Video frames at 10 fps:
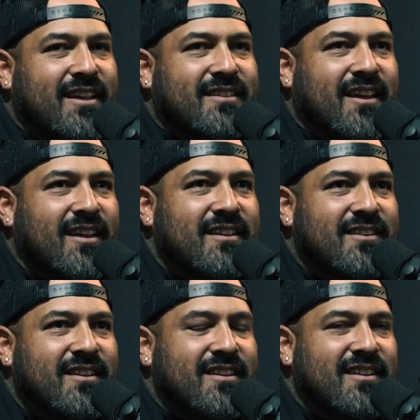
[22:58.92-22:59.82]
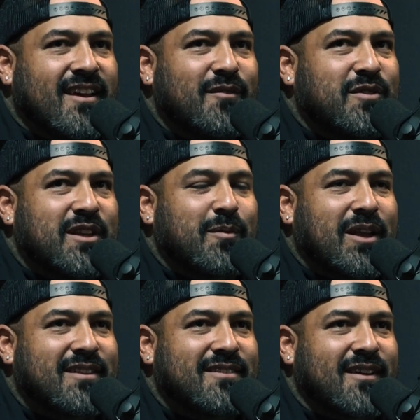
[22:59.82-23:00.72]
get that. Yeah, I didn't even think
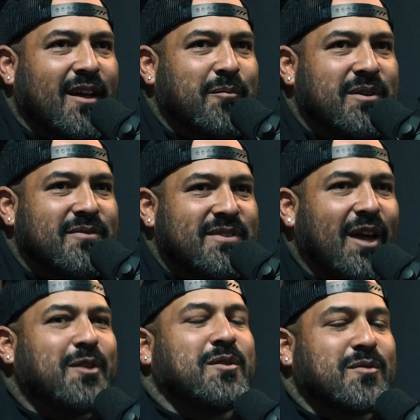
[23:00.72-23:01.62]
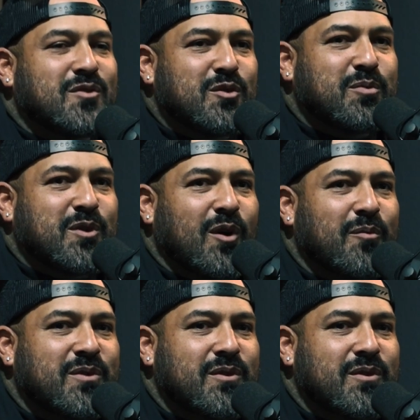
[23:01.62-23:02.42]
about it at the time, but yeah, dude, it was super dope